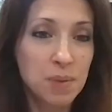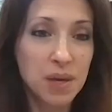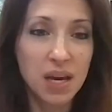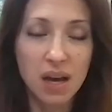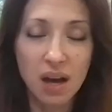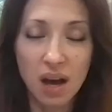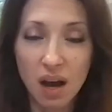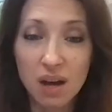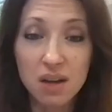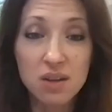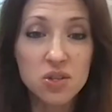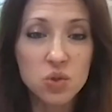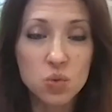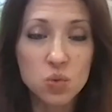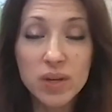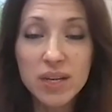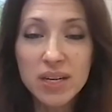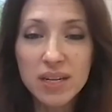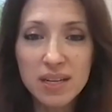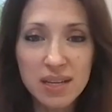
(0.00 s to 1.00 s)
Because
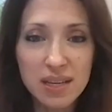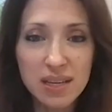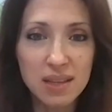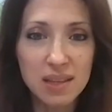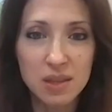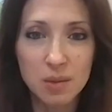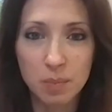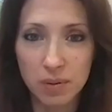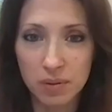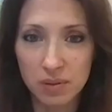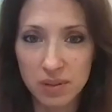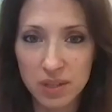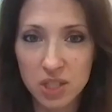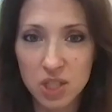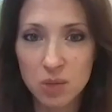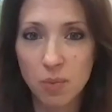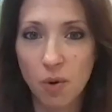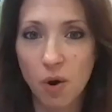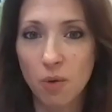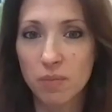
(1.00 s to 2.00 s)
we need the police
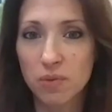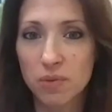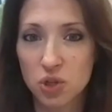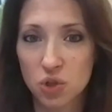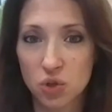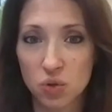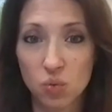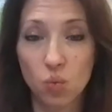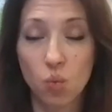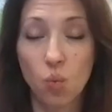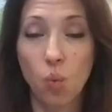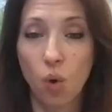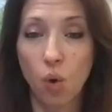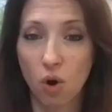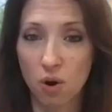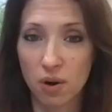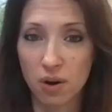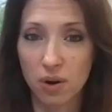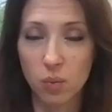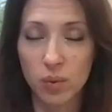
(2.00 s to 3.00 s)
department to
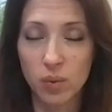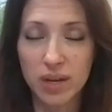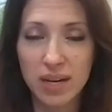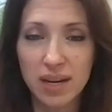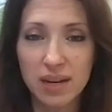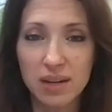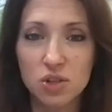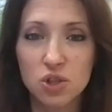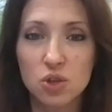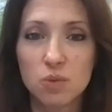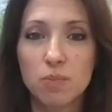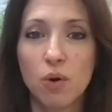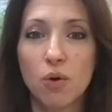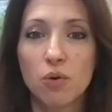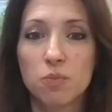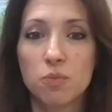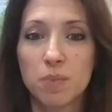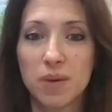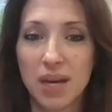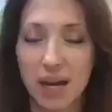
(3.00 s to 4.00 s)
work, we need it to
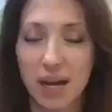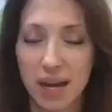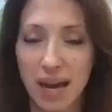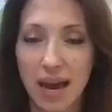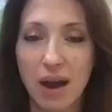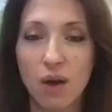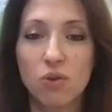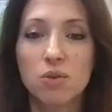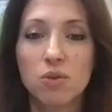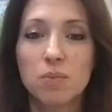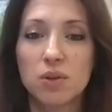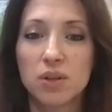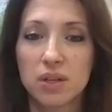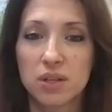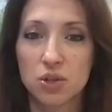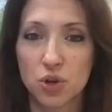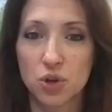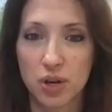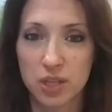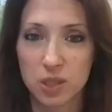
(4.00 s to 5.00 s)
both be accountable
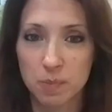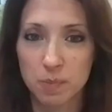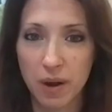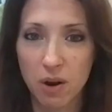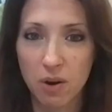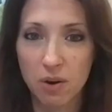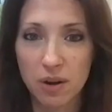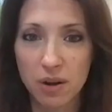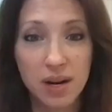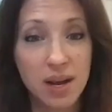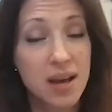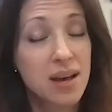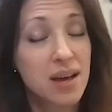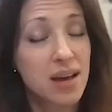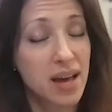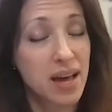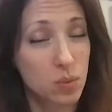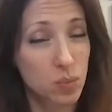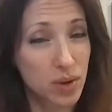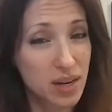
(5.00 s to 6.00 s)
and transparent,
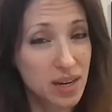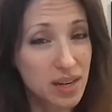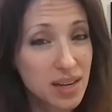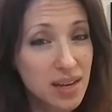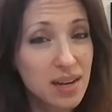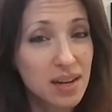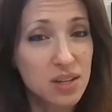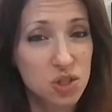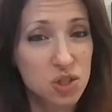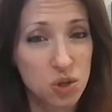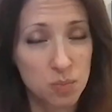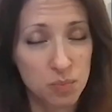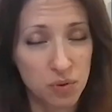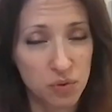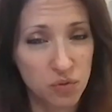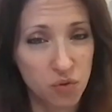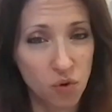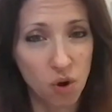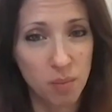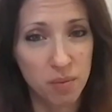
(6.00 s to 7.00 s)
and we need it to
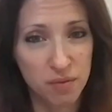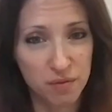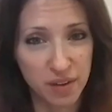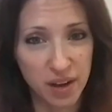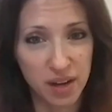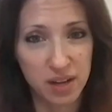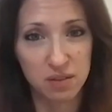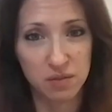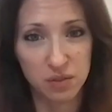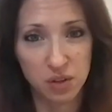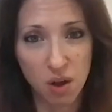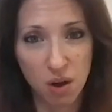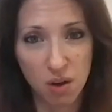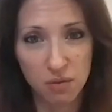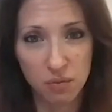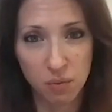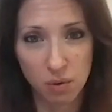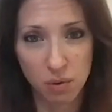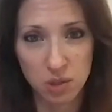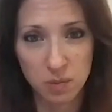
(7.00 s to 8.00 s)
perform effective law
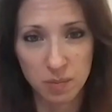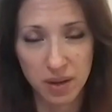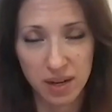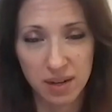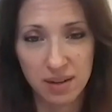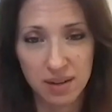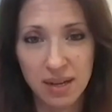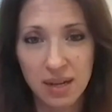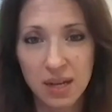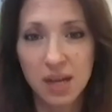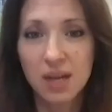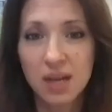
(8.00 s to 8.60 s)
enforcement,